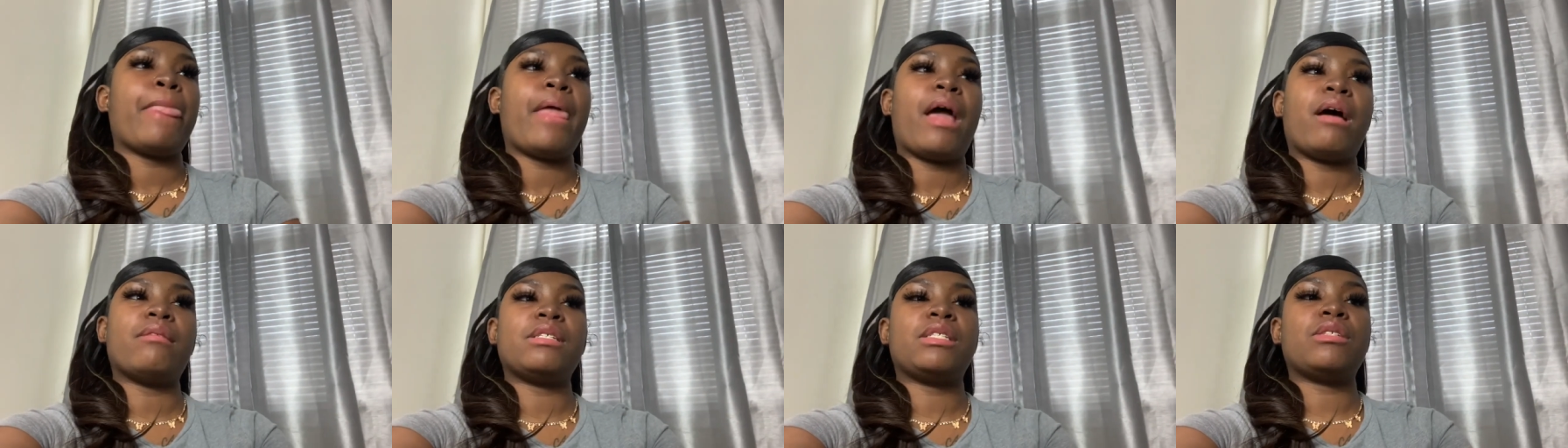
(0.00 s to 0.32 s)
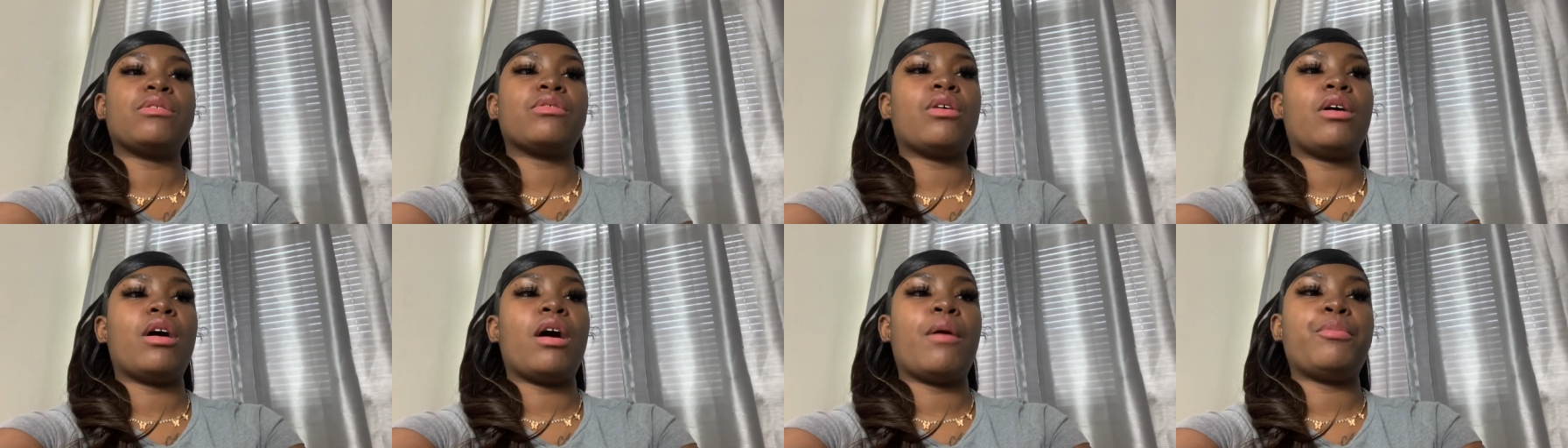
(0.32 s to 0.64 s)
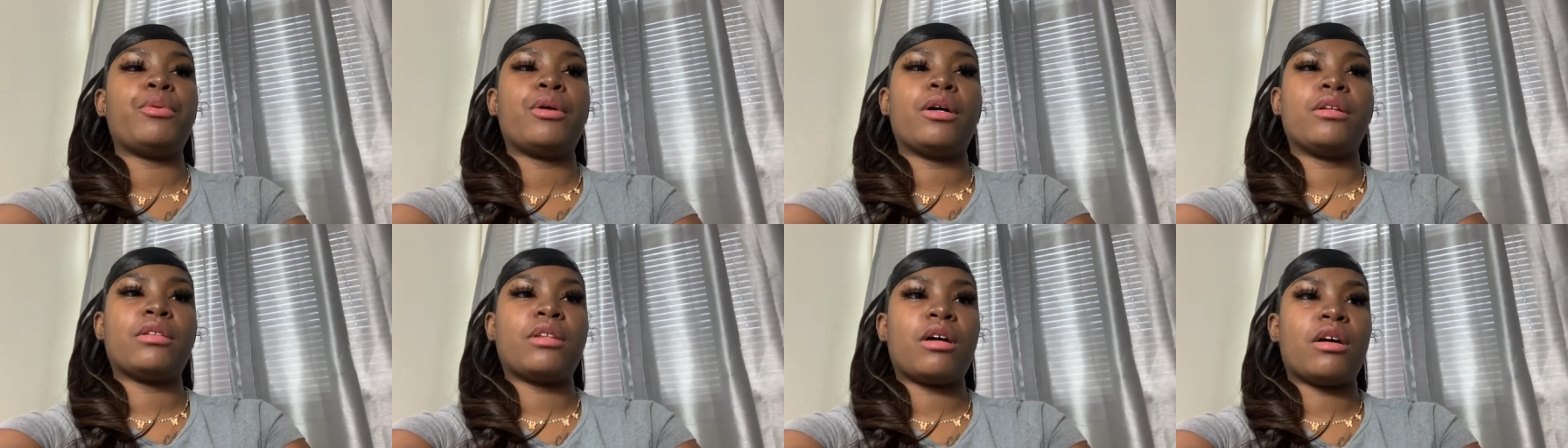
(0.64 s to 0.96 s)
I'm still gonna
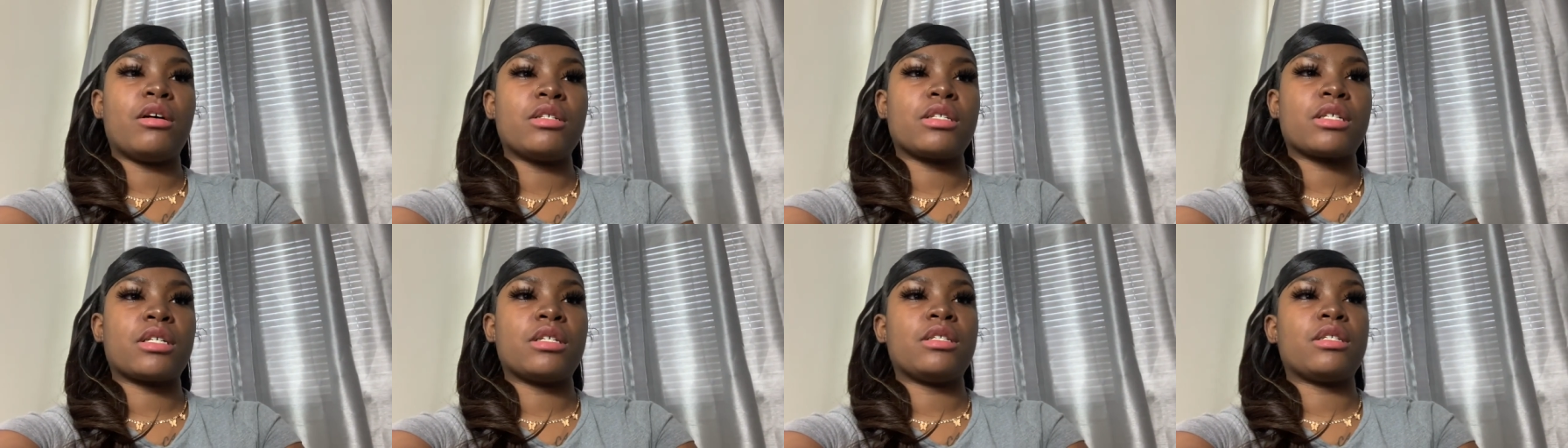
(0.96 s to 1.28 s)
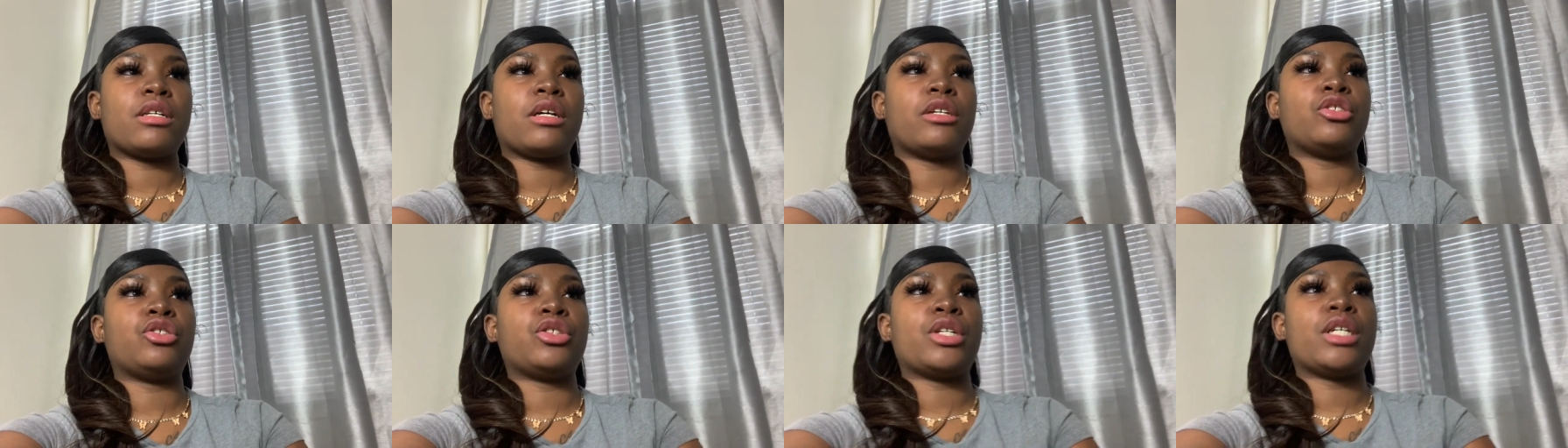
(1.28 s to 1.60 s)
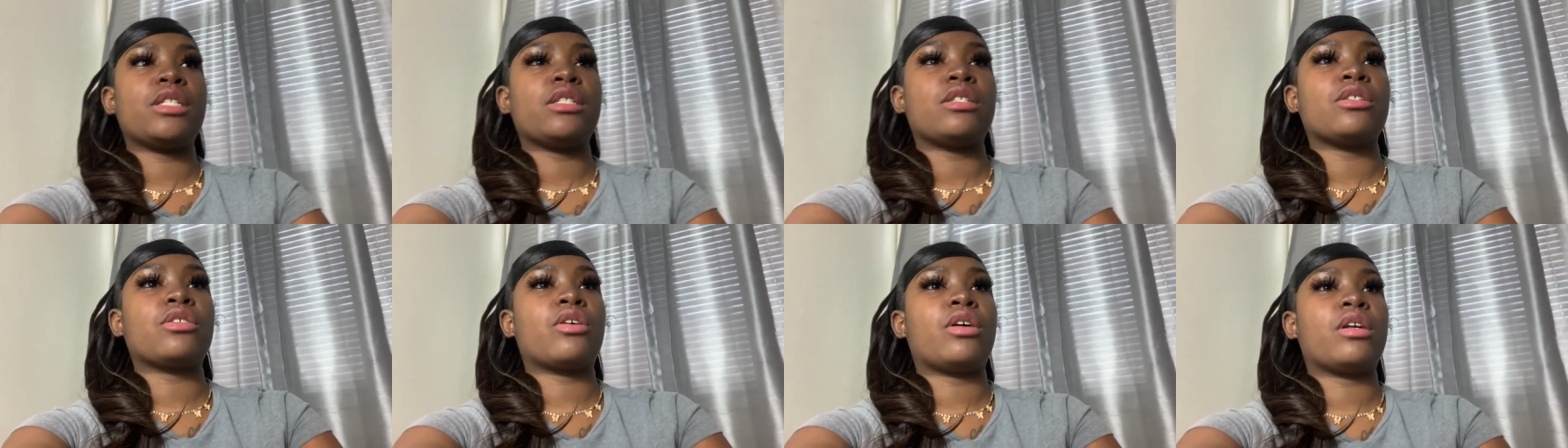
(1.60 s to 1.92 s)
upload those because her
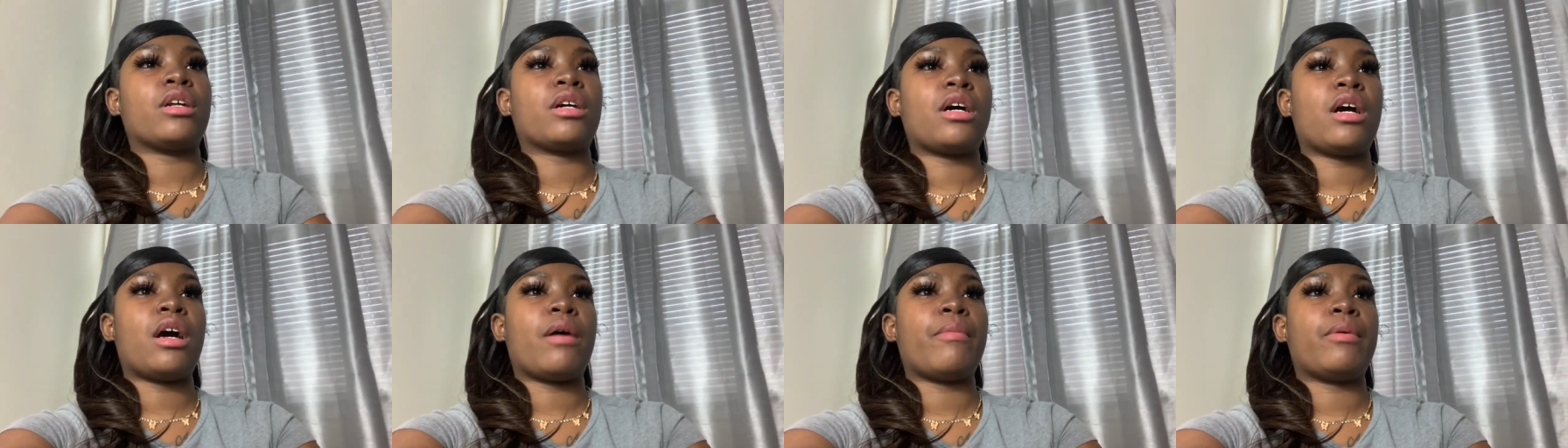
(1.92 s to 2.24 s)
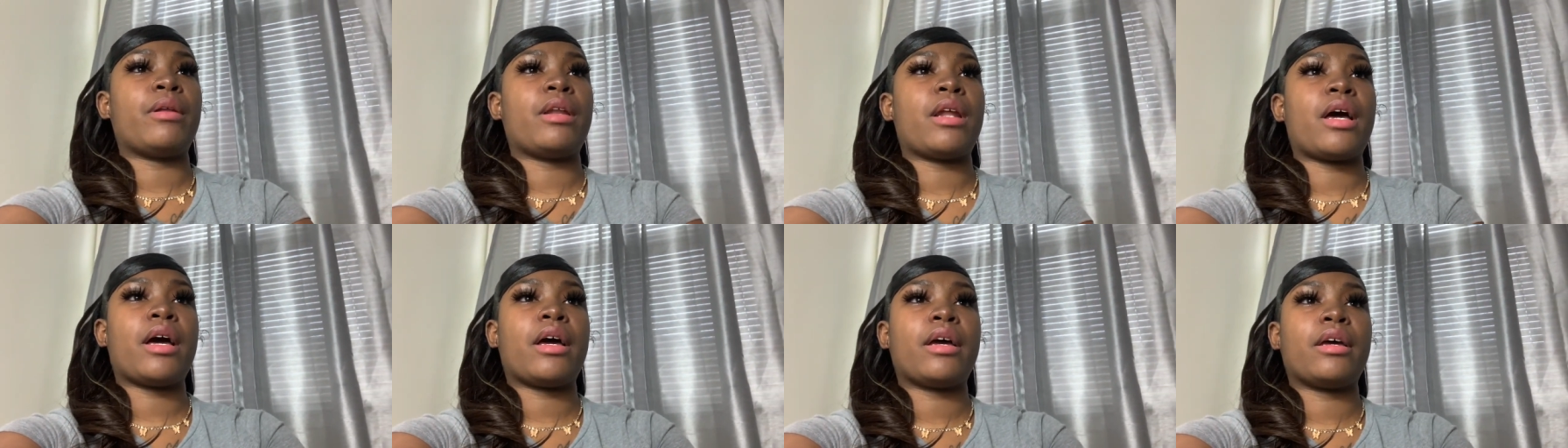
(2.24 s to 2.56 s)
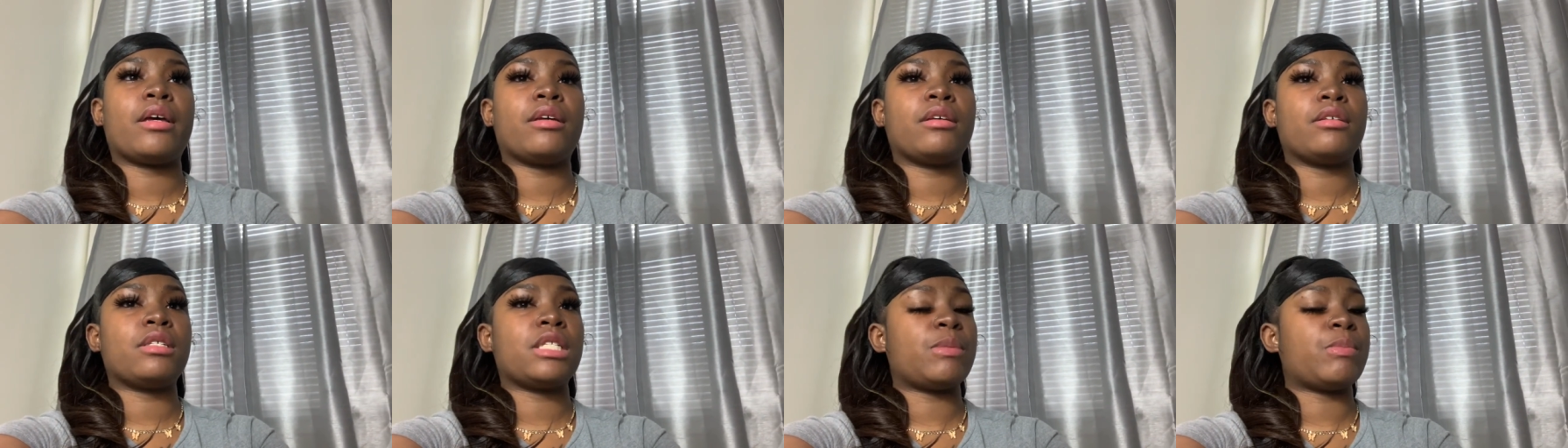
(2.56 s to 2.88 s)
dress is gonna come and I
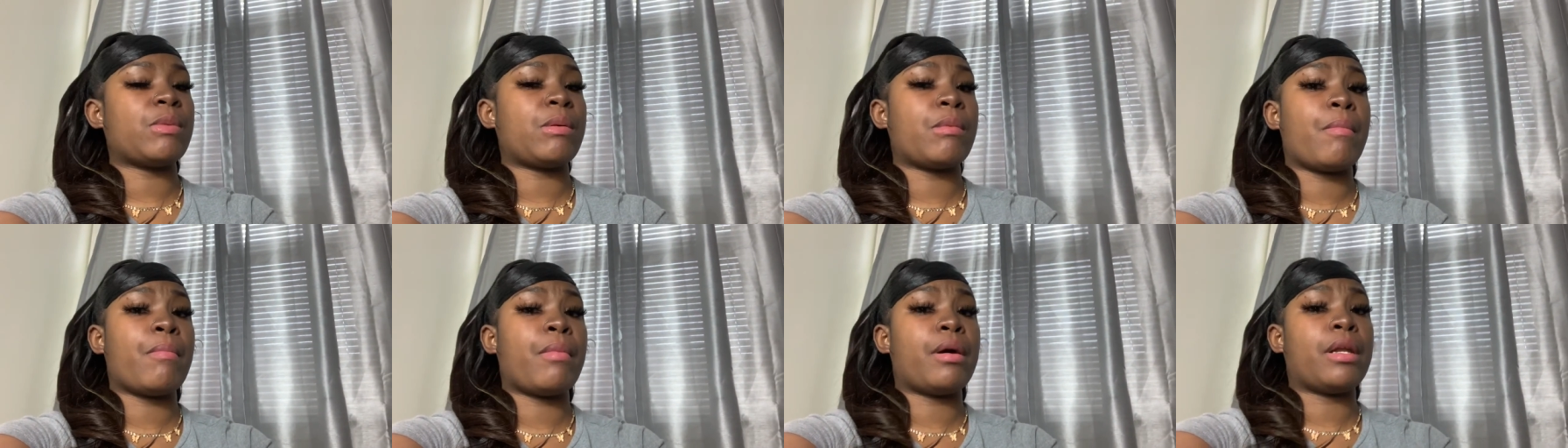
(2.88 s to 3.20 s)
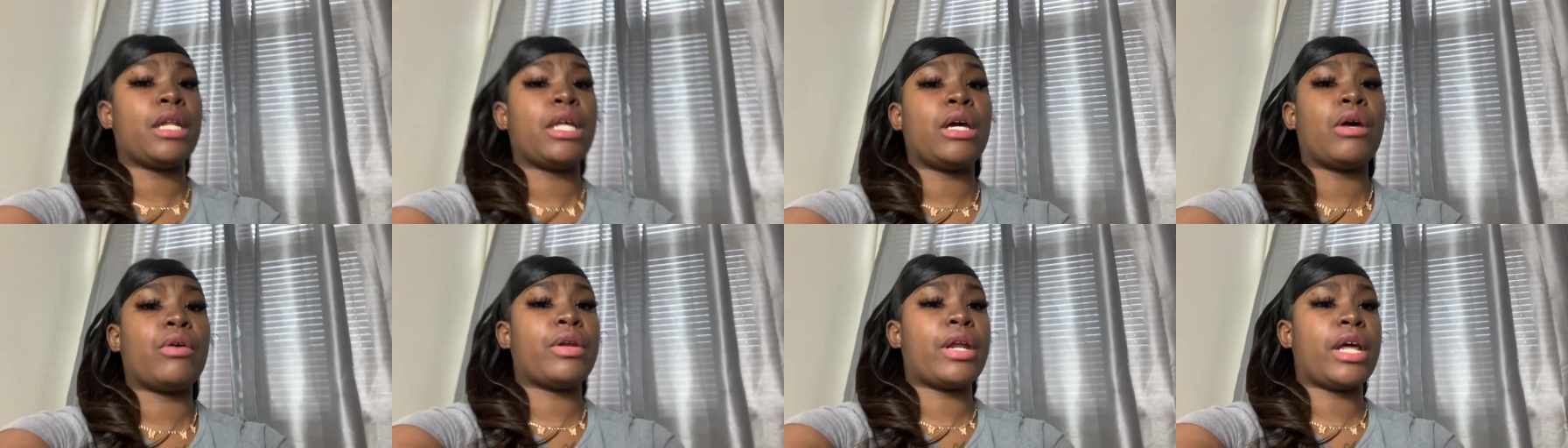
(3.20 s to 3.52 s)
ain't spend my money on